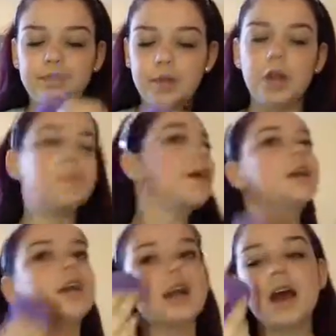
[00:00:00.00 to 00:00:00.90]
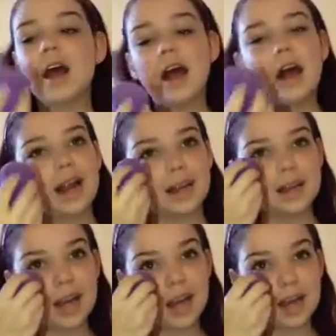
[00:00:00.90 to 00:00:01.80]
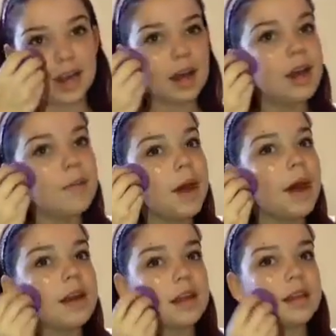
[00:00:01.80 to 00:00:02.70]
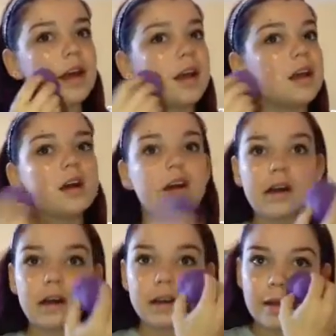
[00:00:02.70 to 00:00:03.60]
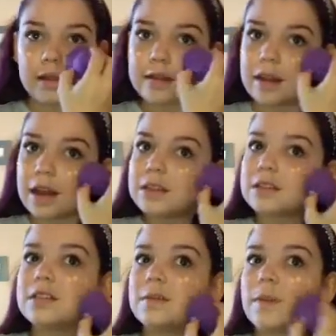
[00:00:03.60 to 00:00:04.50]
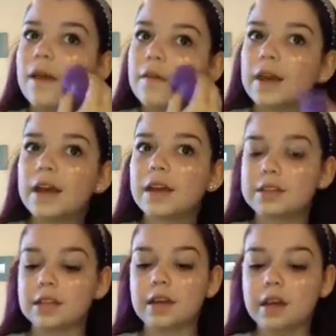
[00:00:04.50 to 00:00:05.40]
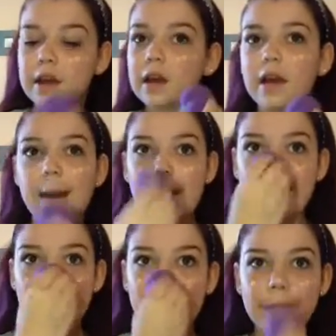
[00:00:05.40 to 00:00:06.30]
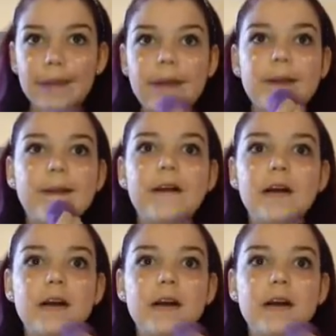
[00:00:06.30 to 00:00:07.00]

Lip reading: beauty blender and then patting that on sections of my face, and then